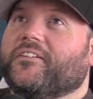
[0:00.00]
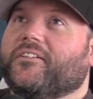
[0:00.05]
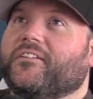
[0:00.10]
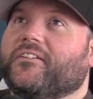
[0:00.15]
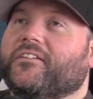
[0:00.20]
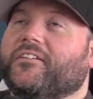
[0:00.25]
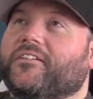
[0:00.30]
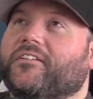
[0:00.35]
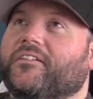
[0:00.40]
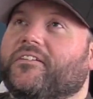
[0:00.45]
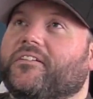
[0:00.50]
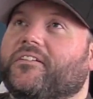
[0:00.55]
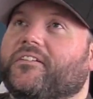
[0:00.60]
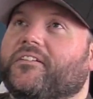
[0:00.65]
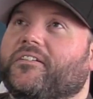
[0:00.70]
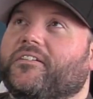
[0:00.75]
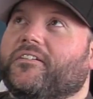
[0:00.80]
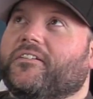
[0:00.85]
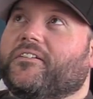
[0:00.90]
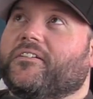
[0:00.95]

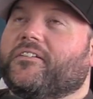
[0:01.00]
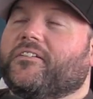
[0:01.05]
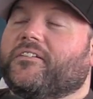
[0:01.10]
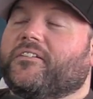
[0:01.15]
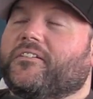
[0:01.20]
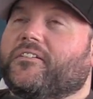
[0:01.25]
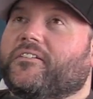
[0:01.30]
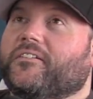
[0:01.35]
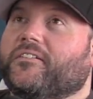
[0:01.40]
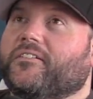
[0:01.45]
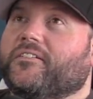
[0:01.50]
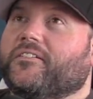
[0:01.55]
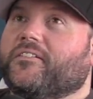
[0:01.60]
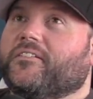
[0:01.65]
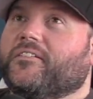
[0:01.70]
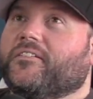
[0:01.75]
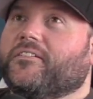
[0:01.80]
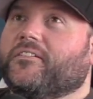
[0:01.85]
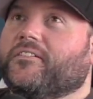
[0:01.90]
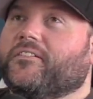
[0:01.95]

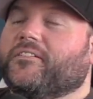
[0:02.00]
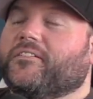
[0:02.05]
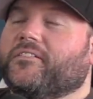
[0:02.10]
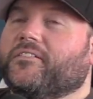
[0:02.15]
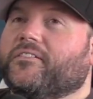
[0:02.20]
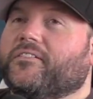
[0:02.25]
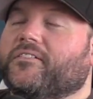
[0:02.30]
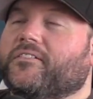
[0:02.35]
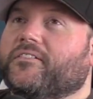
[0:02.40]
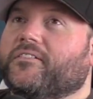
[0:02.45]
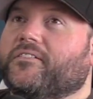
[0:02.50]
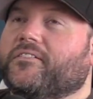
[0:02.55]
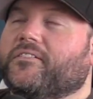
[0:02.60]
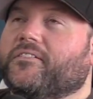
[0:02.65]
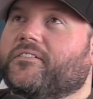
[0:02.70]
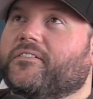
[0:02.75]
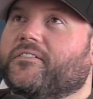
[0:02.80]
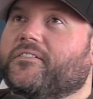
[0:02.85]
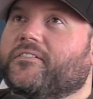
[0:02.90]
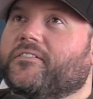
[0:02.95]

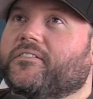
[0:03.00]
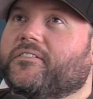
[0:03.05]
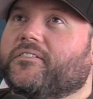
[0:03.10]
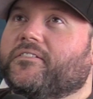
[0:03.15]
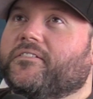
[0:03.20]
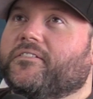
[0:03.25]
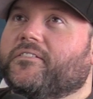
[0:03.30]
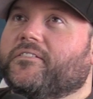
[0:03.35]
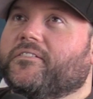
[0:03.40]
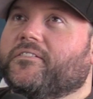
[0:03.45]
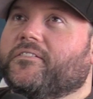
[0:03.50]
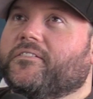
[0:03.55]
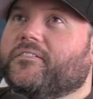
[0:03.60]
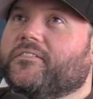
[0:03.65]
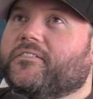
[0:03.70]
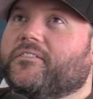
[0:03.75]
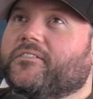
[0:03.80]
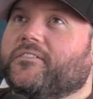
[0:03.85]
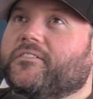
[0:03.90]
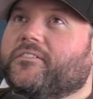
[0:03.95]

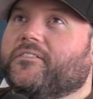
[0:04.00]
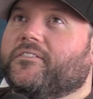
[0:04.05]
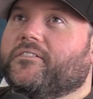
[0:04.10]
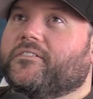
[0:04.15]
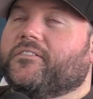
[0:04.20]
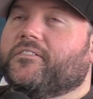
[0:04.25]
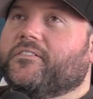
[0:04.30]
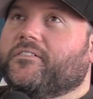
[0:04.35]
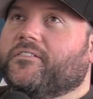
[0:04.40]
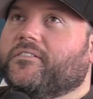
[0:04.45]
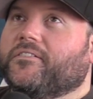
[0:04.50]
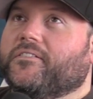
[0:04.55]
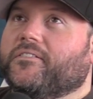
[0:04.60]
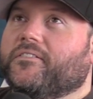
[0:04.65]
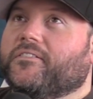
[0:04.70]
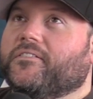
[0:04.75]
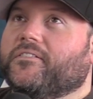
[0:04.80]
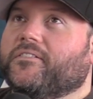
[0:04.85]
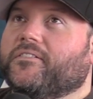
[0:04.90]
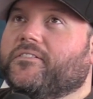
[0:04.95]

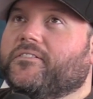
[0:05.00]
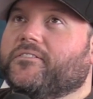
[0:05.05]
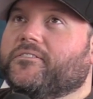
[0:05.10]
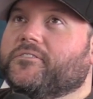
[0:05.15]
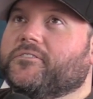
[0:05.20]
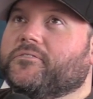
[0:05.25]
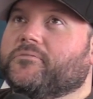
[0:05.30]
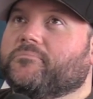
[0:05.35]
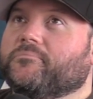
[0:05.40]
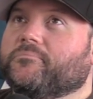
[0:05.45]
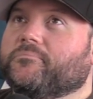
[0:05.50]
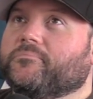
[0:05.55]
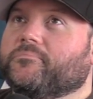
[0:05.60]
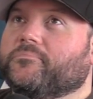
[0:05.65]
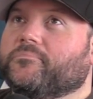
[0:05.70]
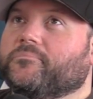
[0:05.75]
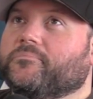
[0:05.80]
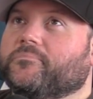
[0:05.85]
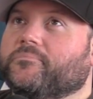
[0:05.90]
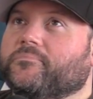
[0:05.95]

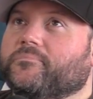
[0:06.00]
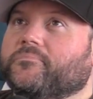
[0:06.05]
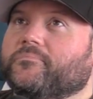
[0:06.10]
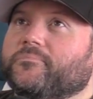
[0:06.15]
The person shown says nothing.